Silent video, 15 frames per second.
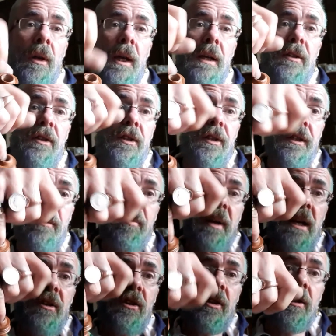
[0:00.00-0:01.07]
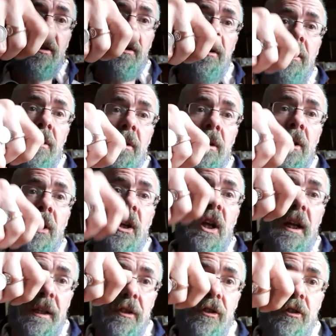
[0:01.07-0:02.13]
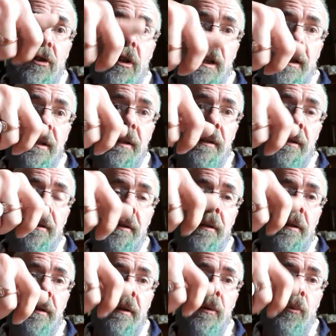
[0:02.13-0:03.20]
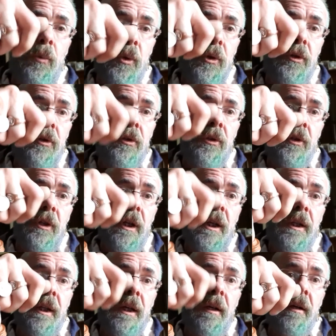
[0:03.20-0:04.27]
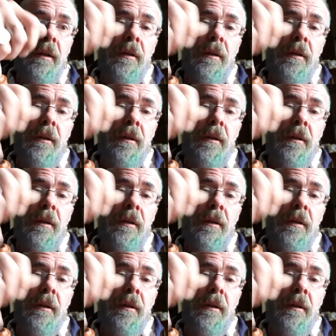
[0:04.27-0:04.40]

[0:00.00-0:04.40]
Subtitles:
It's just a depression. It's solid wood in there,